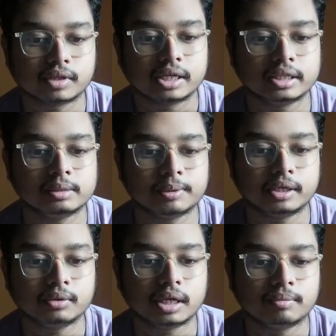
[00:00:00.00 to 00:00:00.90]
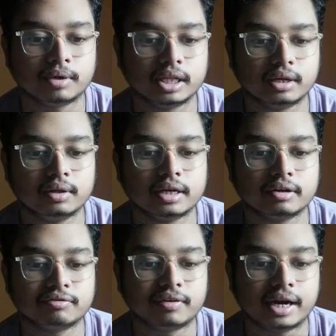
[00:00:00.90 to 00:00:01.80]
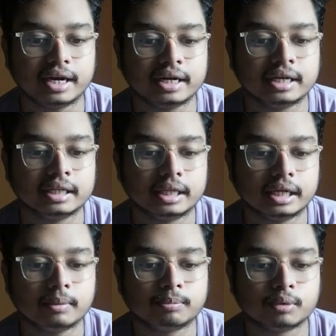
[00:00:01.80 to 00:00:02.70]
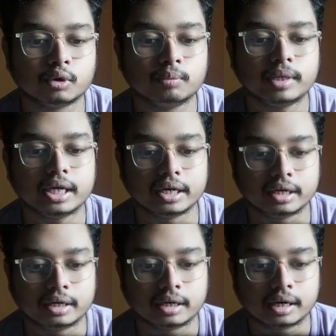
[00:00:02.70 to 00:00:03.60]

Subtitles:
in this particular molecule you can find that the bromine